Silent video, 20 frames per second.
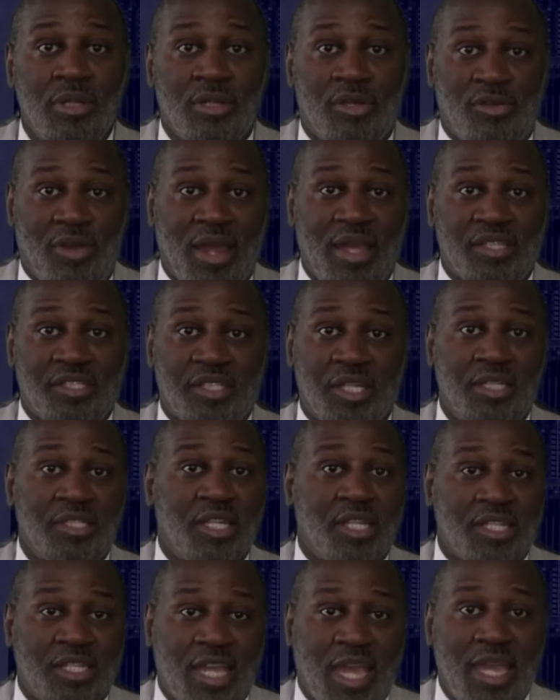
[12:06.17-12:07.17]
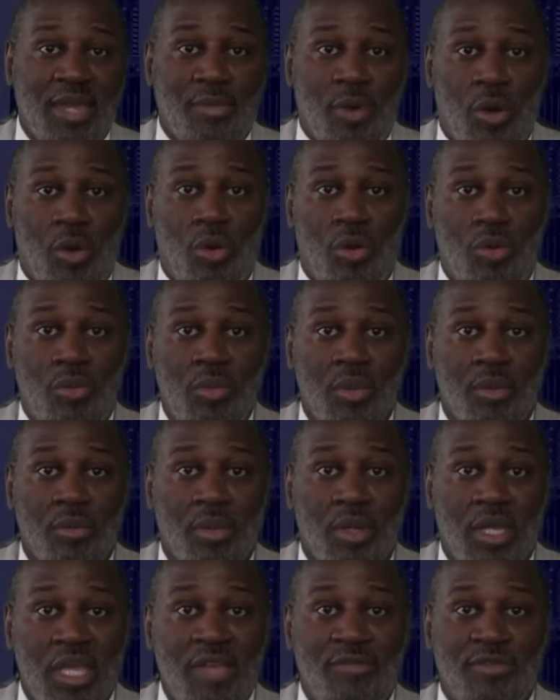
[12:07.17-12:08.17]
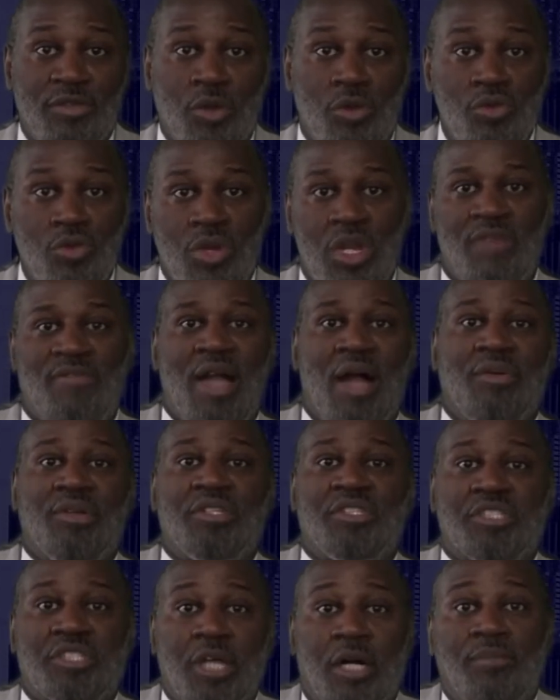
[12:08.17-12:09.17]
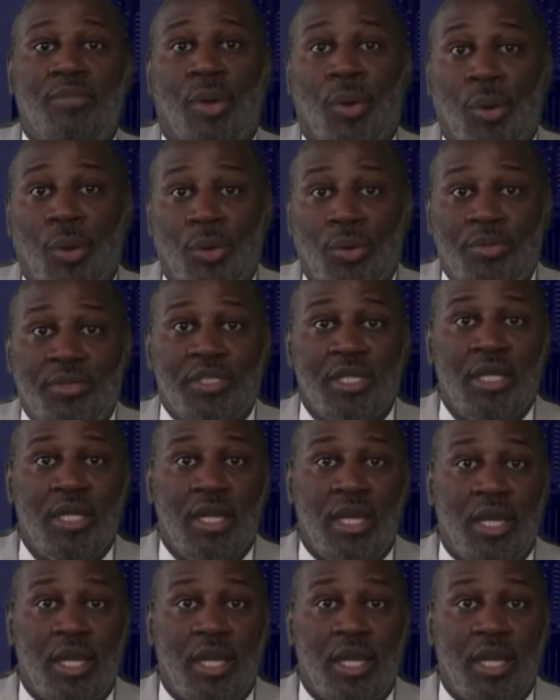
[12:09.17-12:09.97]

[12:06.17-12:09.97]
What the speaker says: grandson done came home, even though you live out in the suburbs,